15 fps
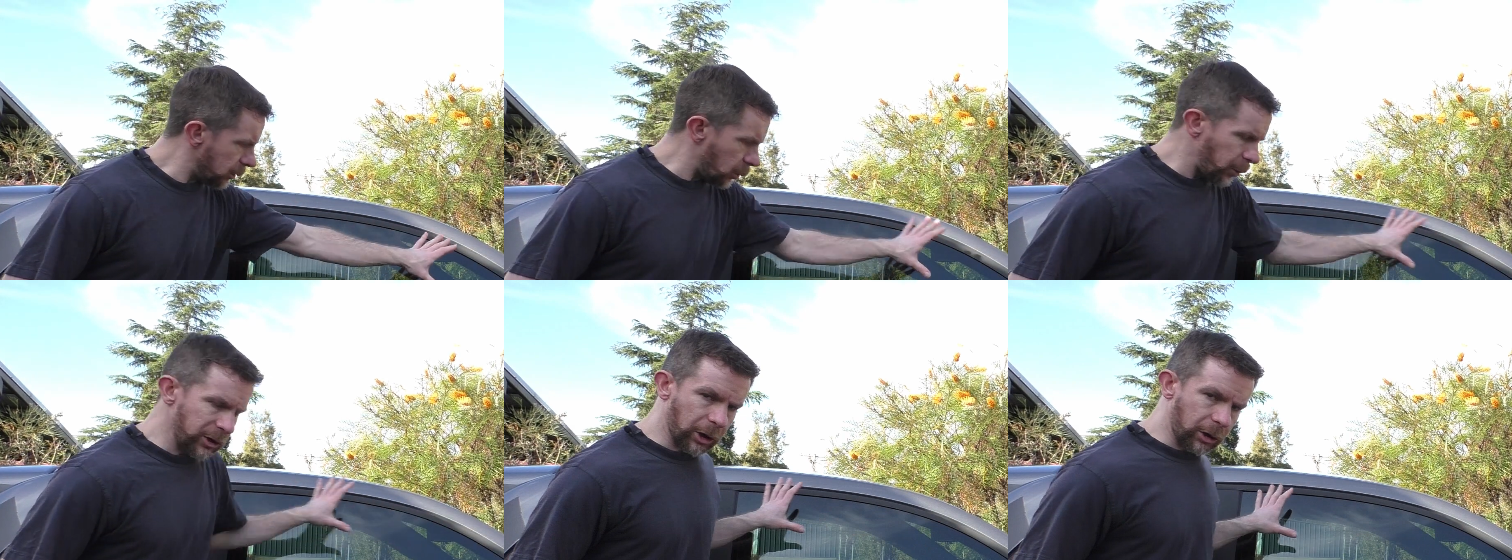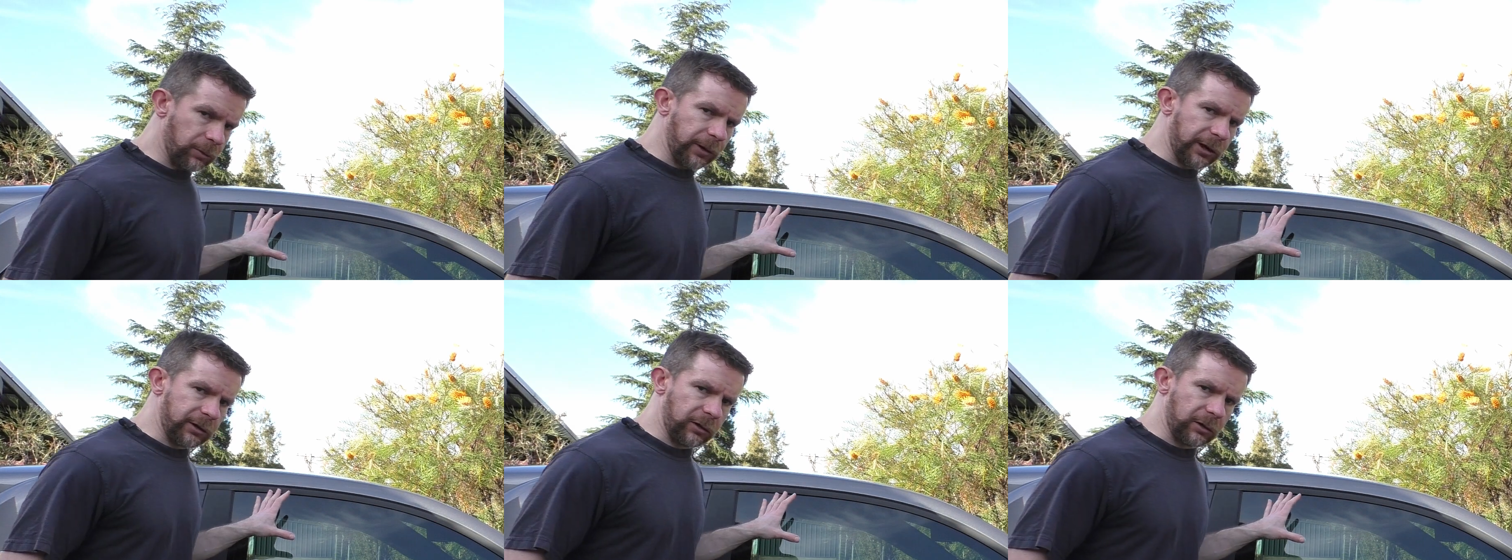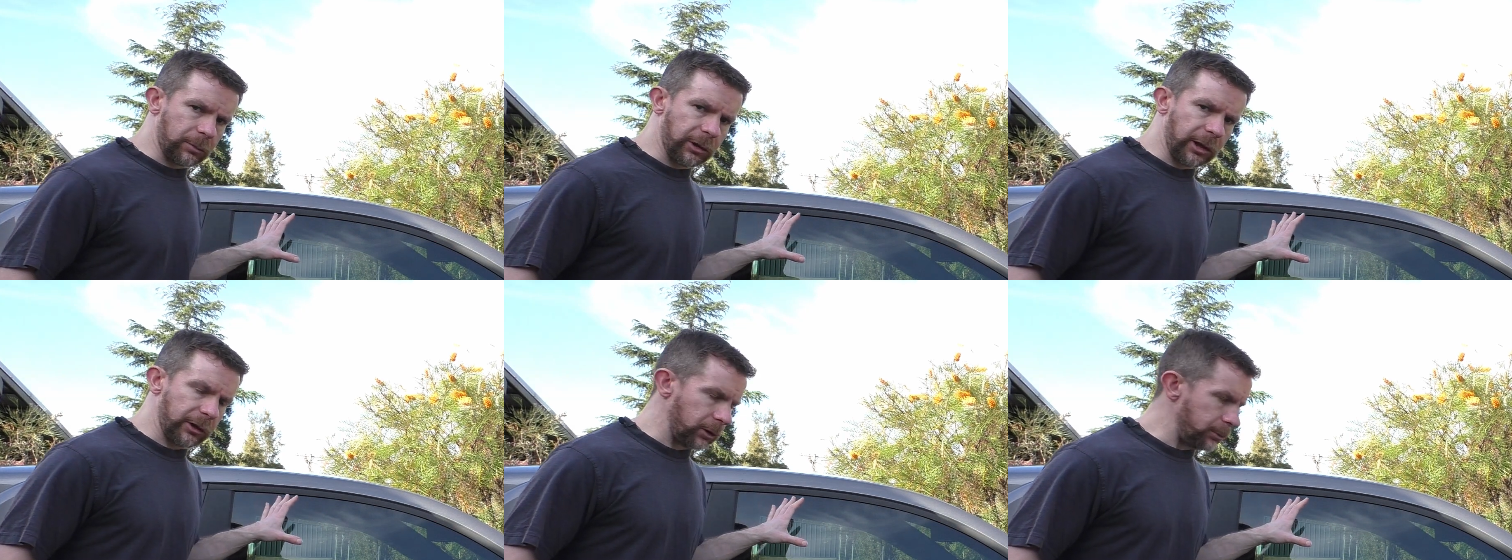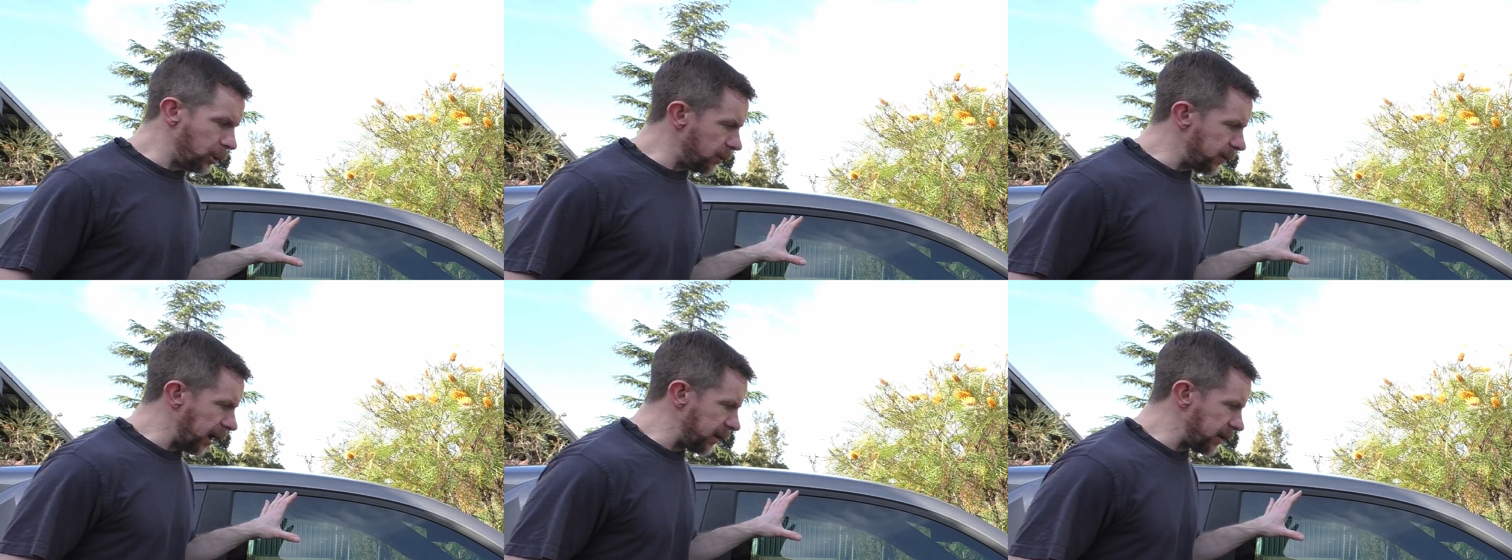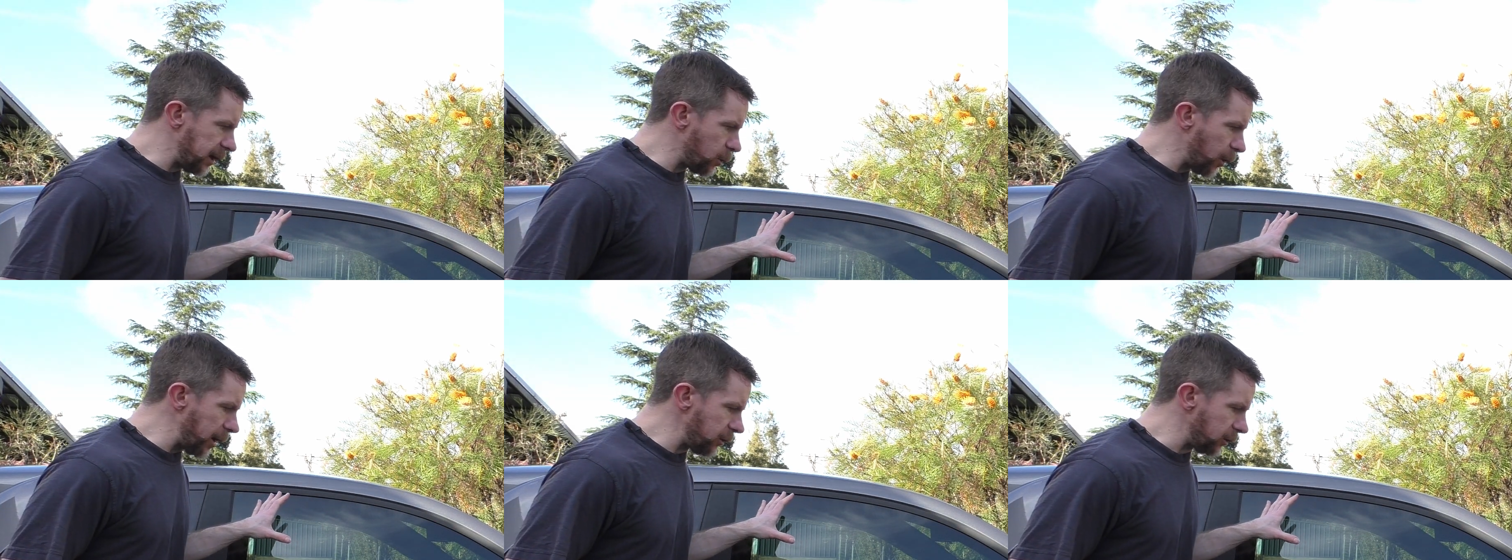the window deflectors completely removed out of the
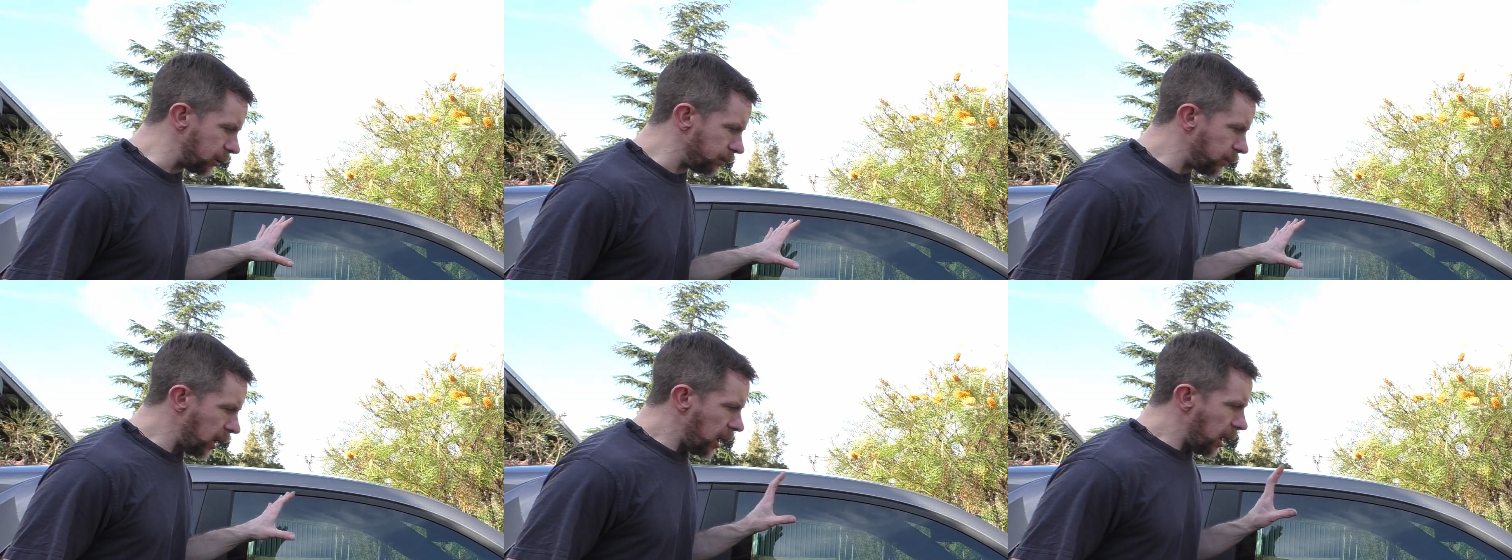equation.